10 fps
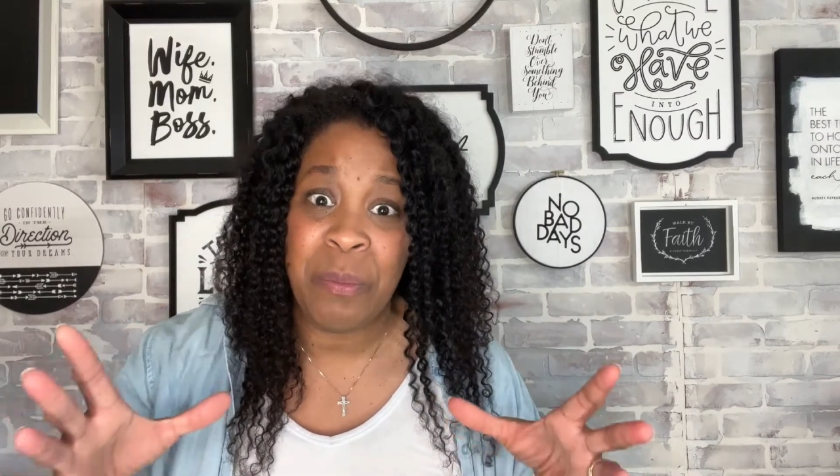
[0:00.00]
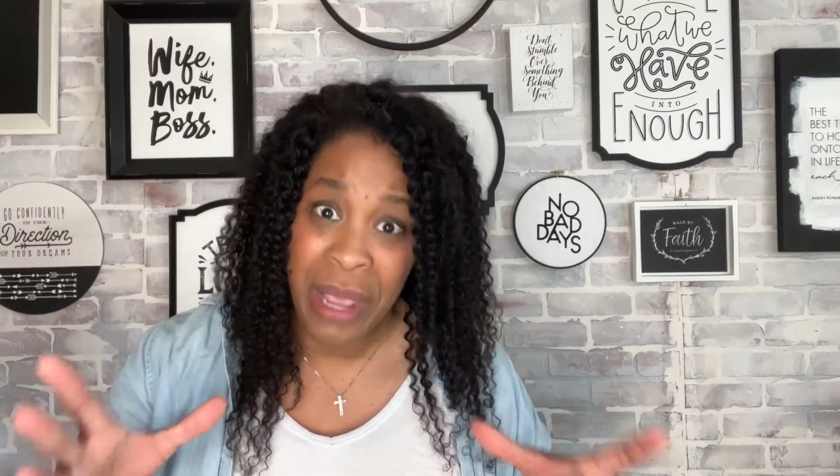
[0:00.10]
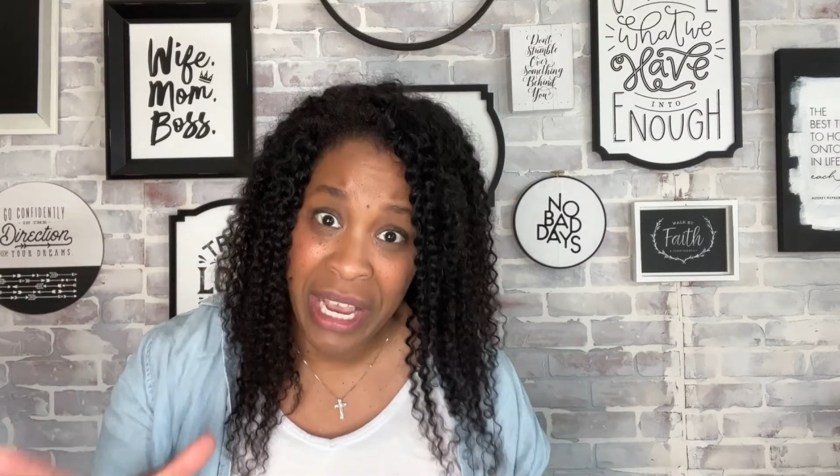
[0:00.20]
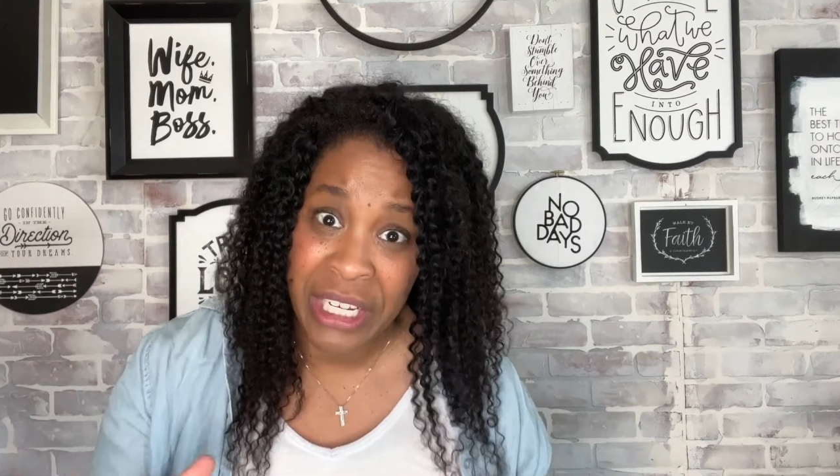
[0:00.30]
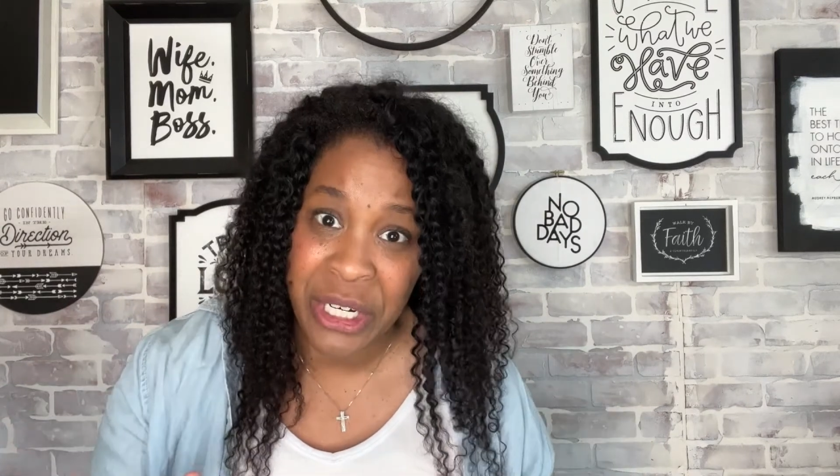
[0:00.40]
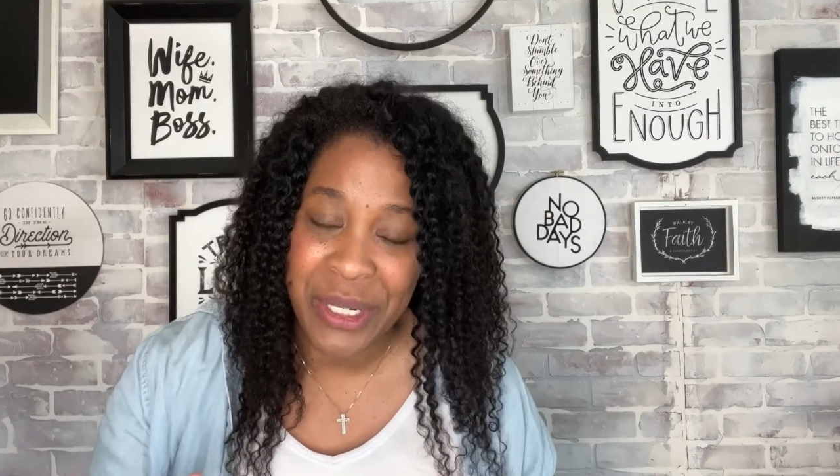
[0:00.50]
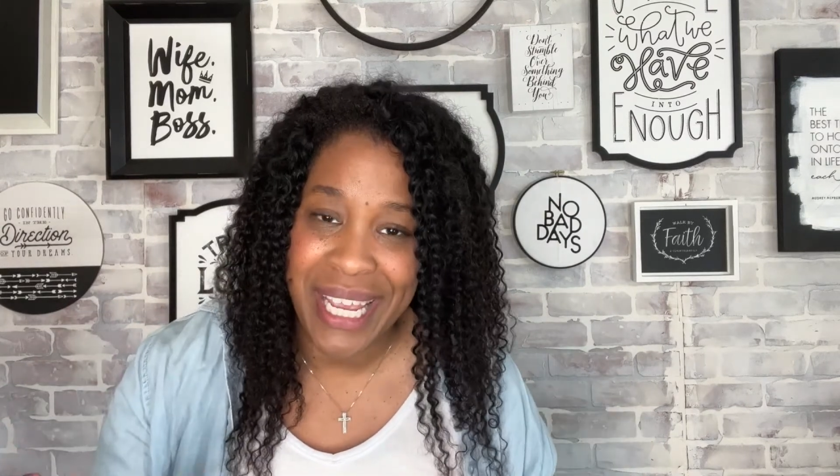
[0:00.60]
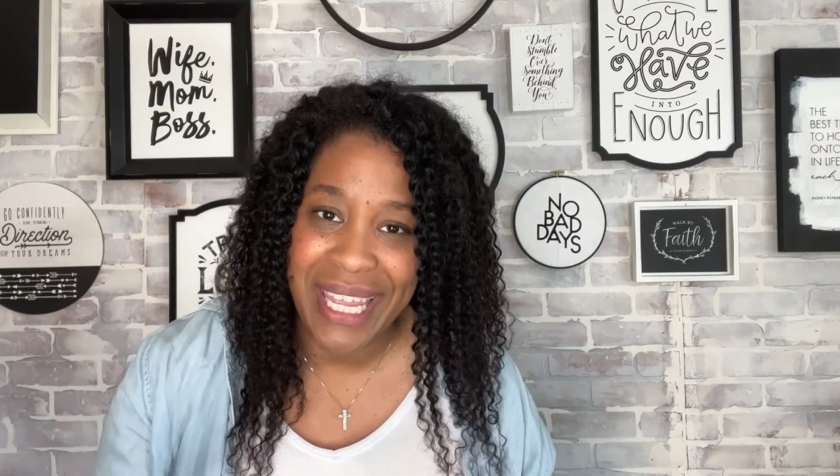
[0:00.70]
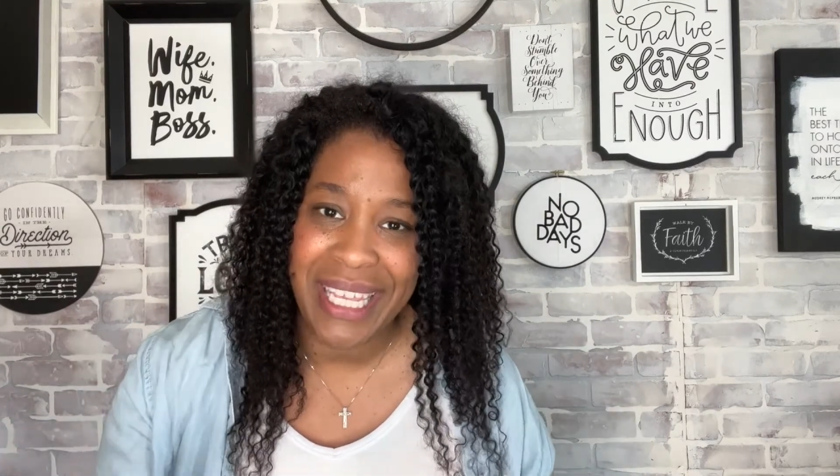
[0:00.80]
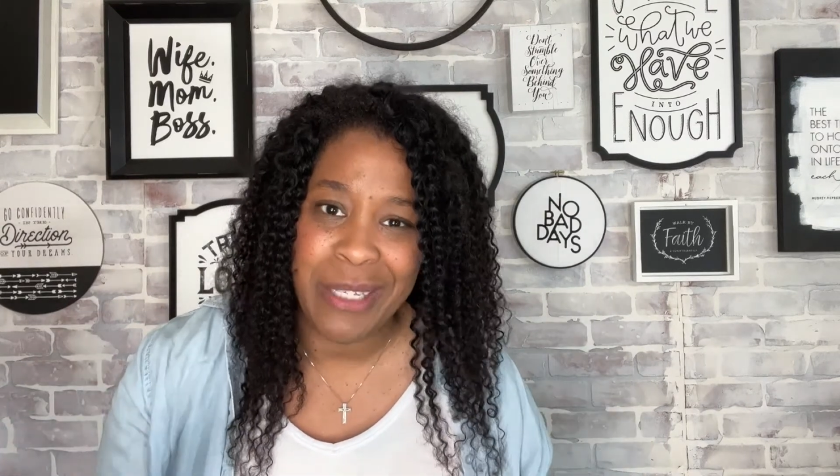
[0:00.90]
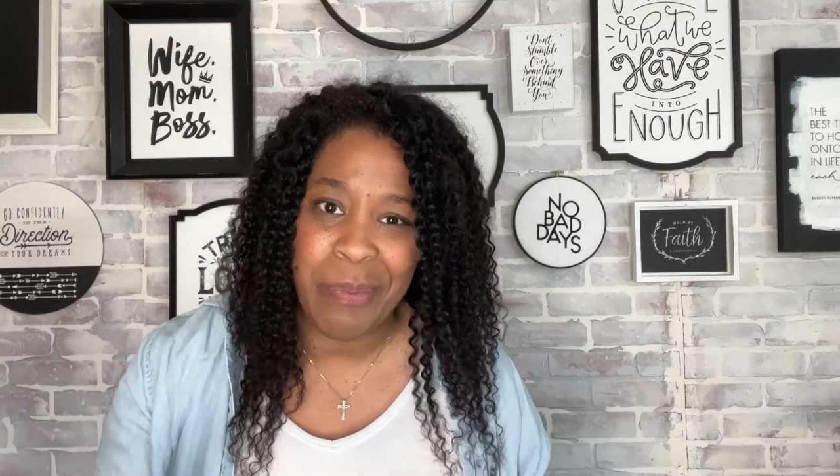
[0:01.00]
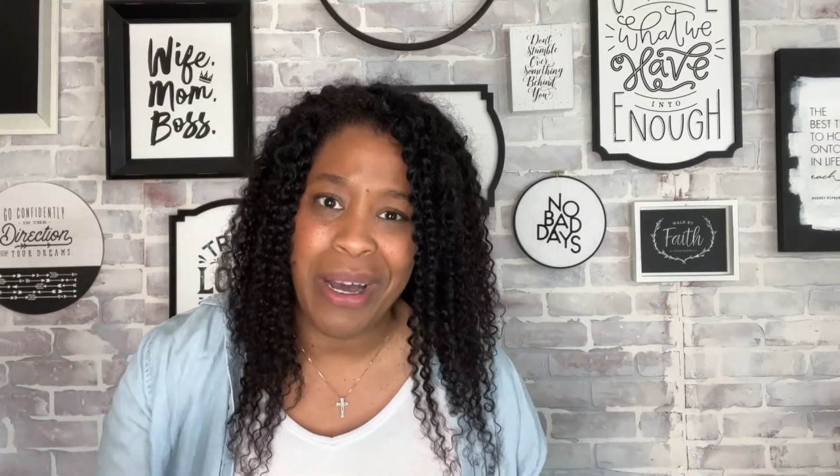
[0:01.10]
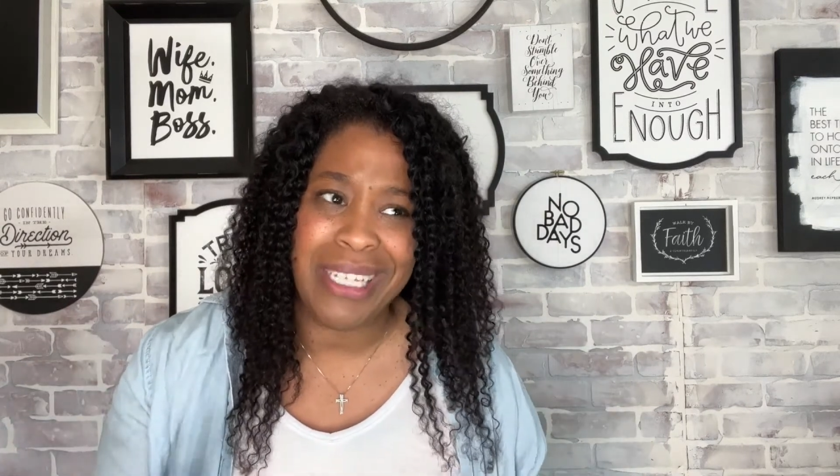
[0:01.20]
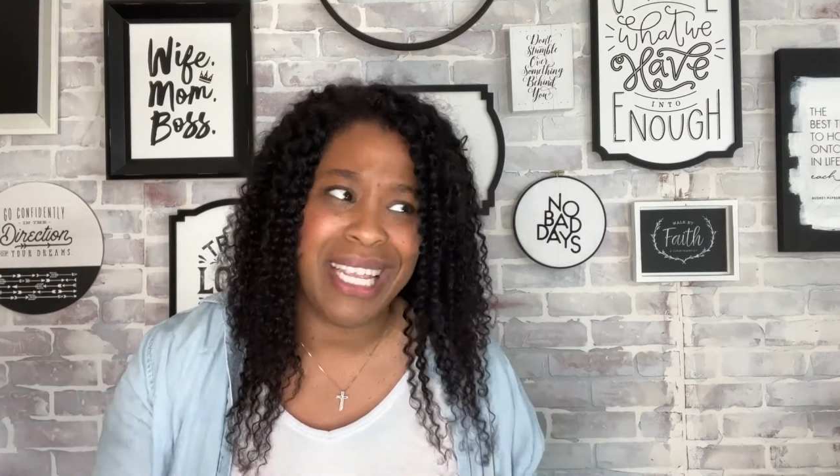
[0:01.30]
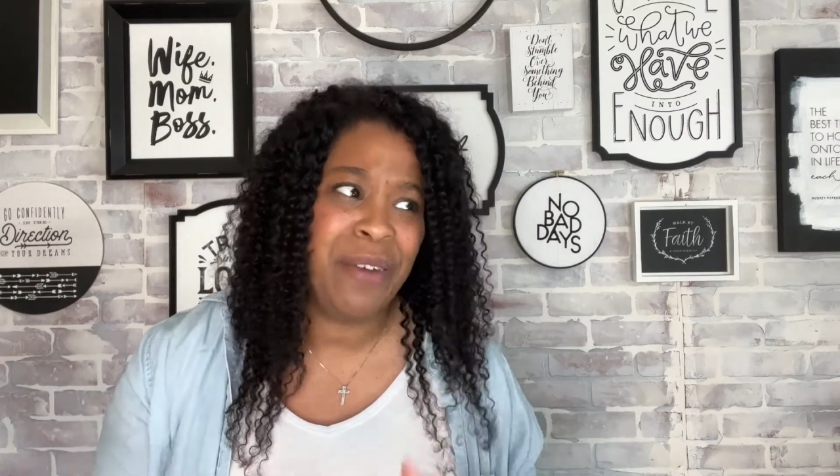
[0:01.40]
pictures in this books.